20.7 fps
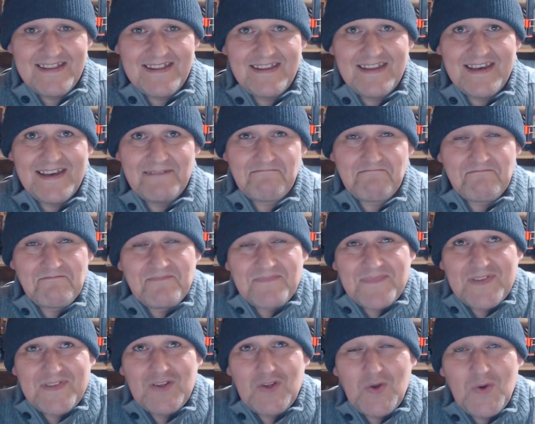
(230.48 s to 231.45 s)
the
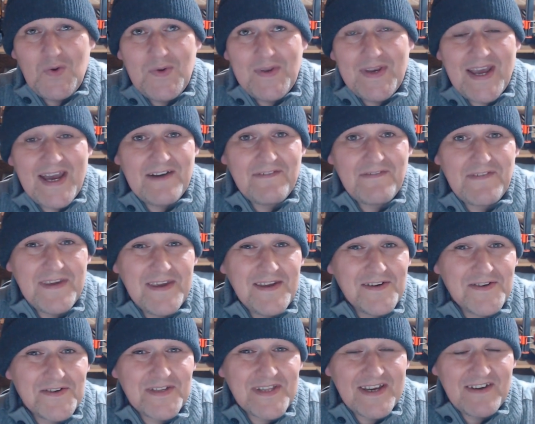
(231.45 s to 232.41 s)
2.5
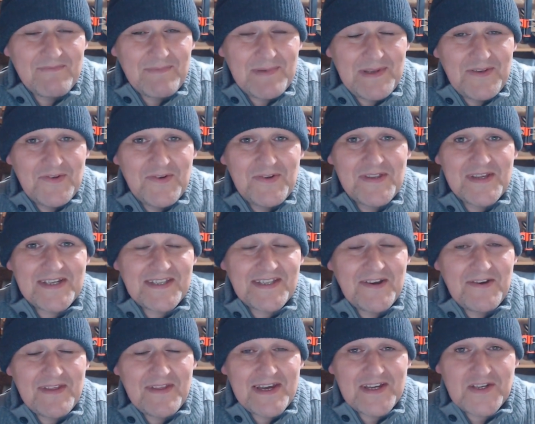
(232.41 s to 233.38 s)
years that I've been doing this
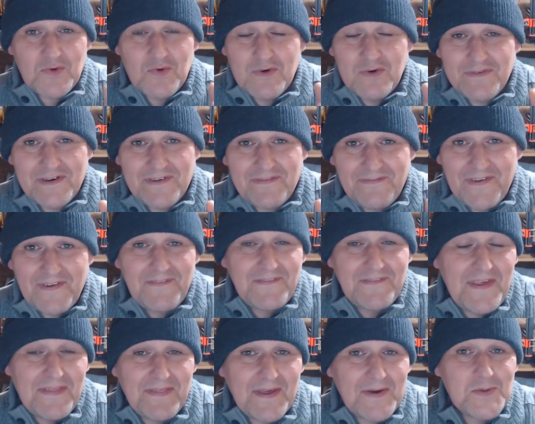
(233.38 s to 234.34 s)
now, that's over
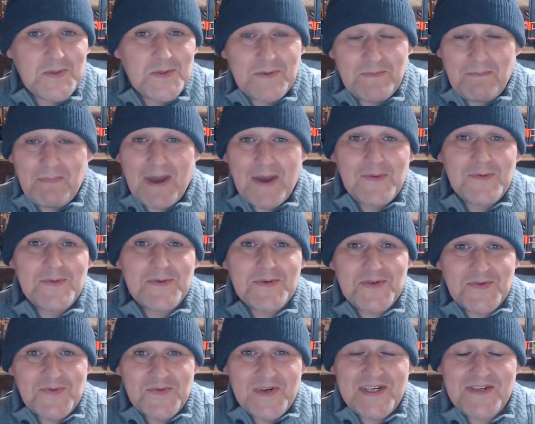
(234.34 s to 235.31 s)

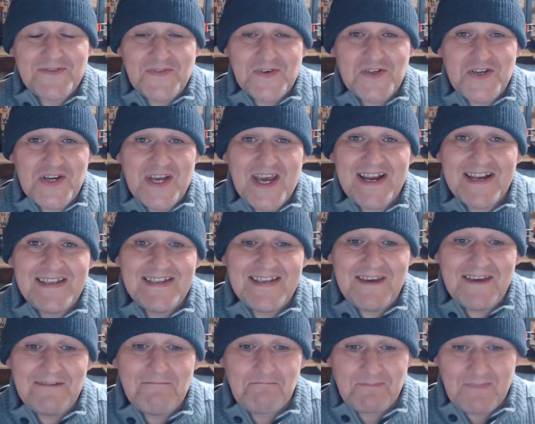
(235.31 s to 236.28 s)
£50,000 raised for
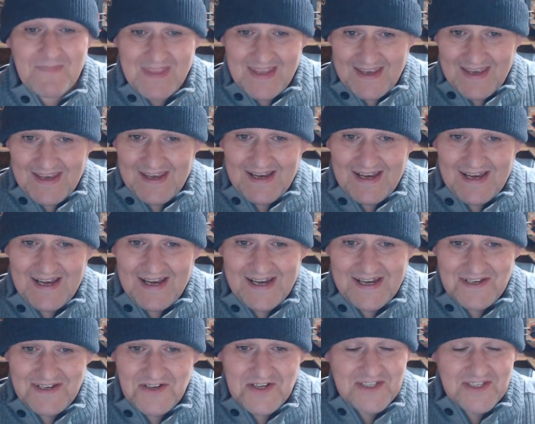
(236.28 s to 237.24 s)
charity.
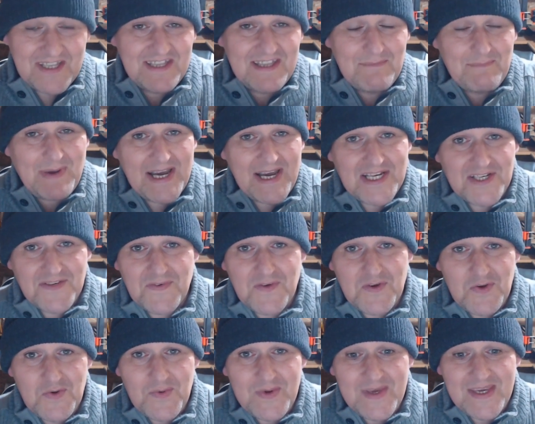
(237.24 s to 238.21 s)
And just in the past
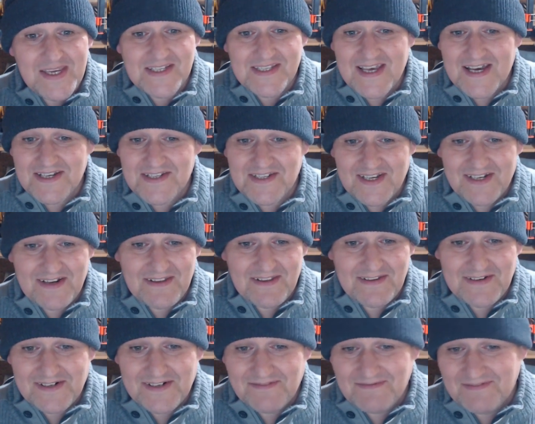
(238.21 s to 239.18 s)
few weeks, that's
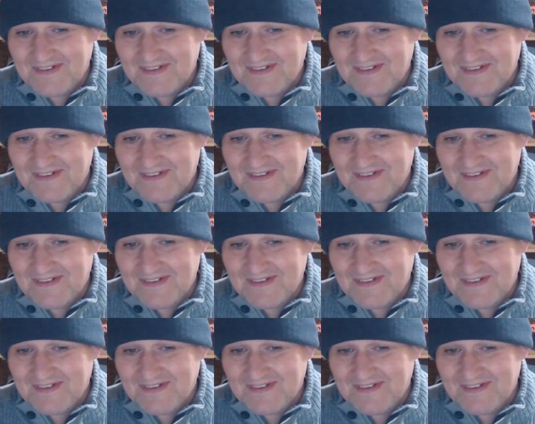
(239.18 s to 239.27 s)
another,